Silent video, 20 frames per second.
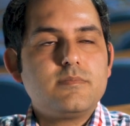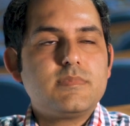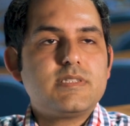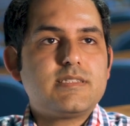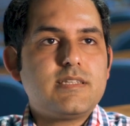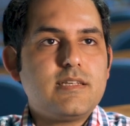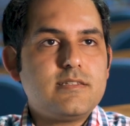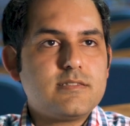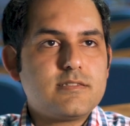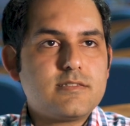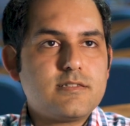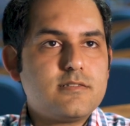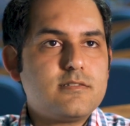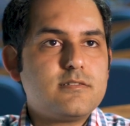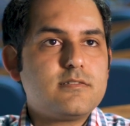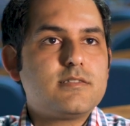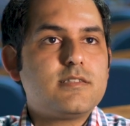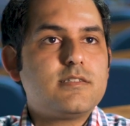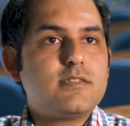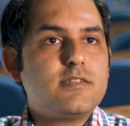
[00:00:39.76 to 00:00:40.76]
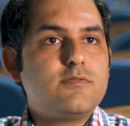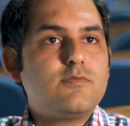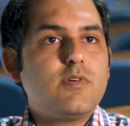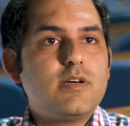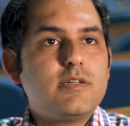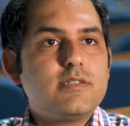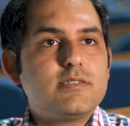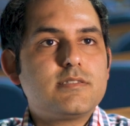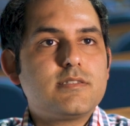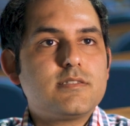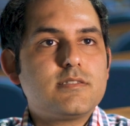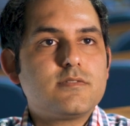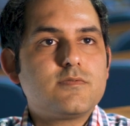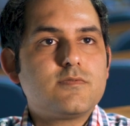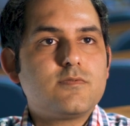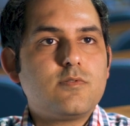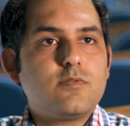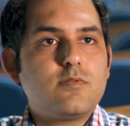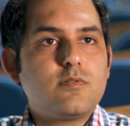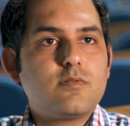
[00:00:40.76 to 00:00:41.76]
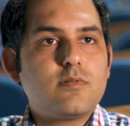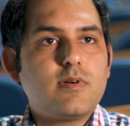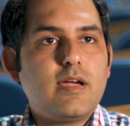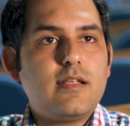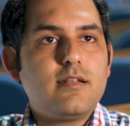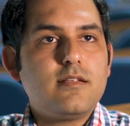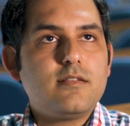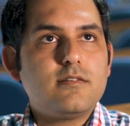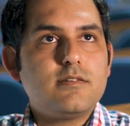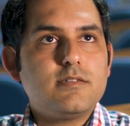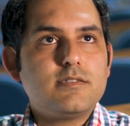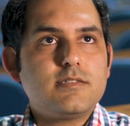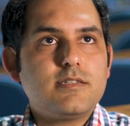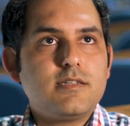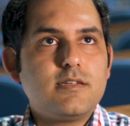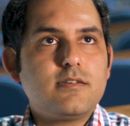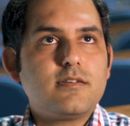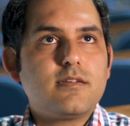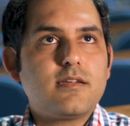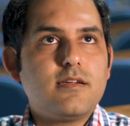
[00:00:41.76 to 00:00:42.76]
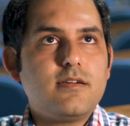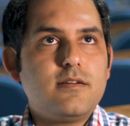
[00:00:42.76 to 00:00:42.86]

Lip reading: sensors and devices for analyzing